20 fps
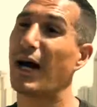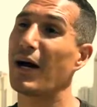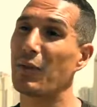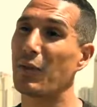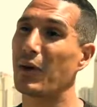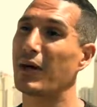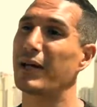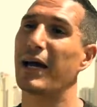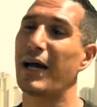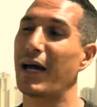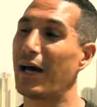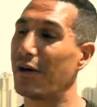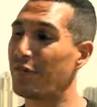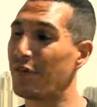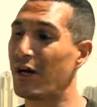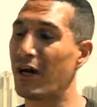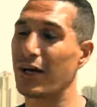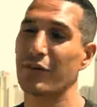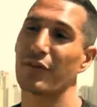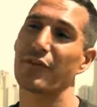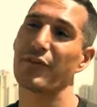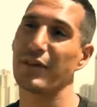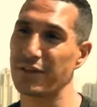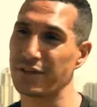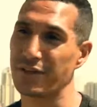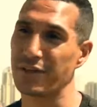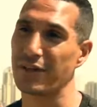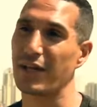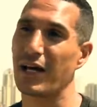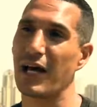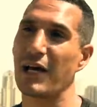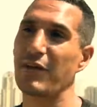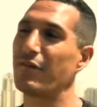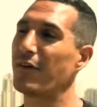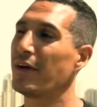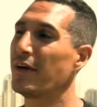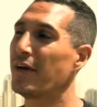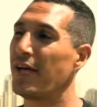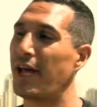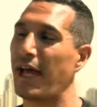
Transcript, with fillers: I want to have other things in life